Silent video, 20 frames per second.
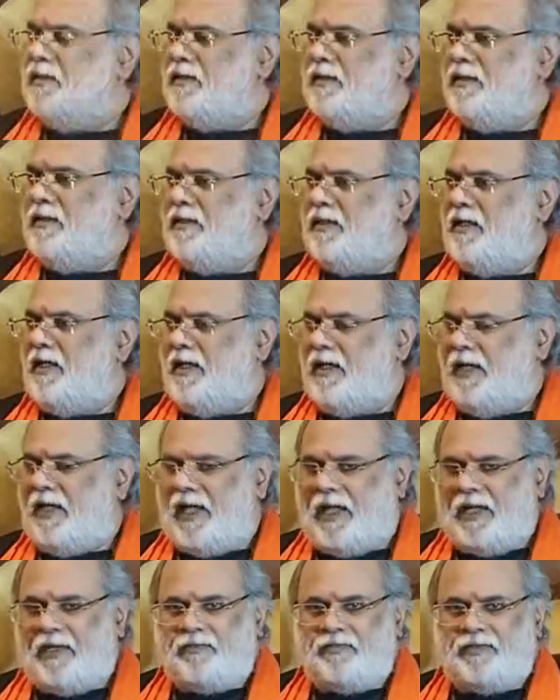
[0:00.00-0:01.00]
a
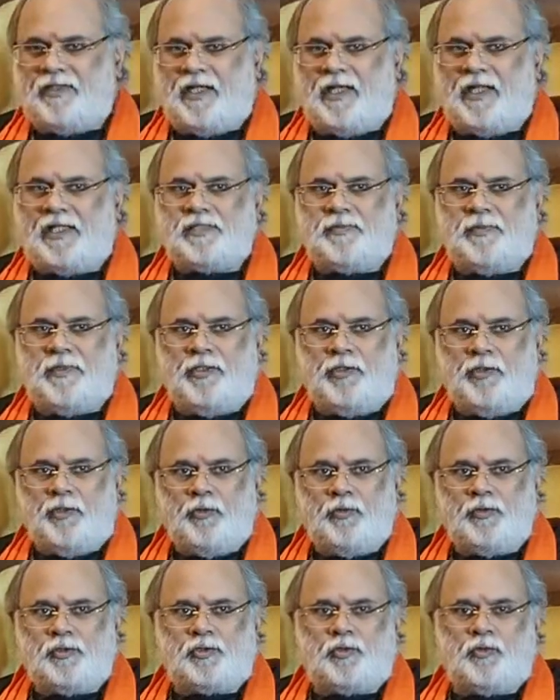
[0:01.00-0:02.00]
knife that has been
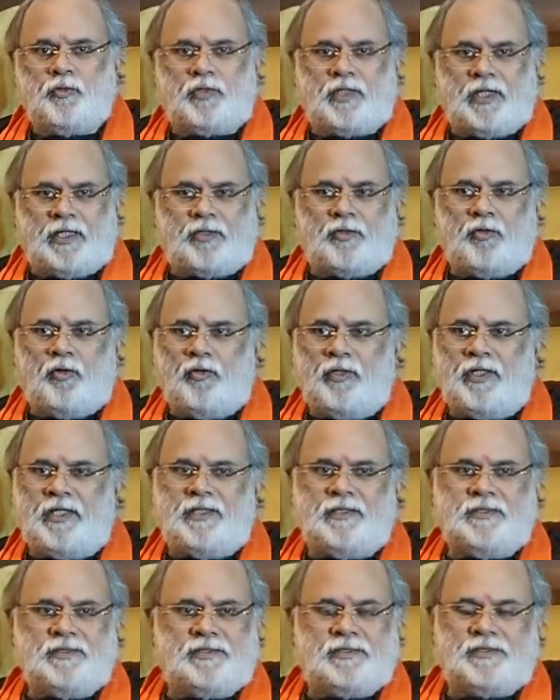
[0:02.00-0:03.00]
used to cut
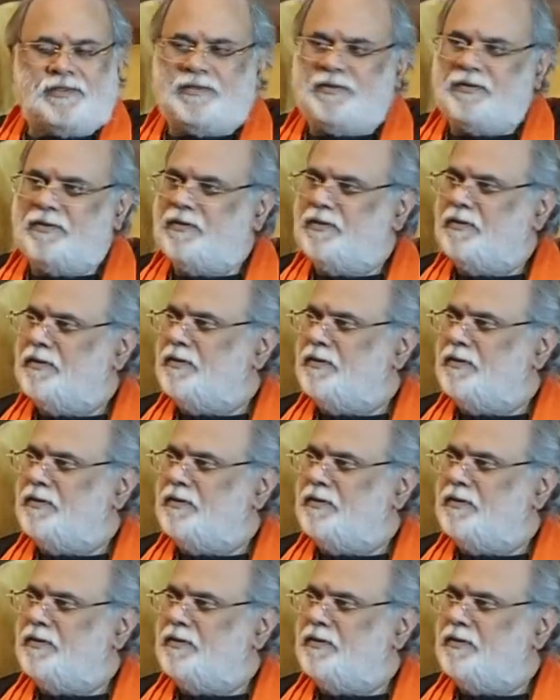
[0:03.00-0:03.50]
onions,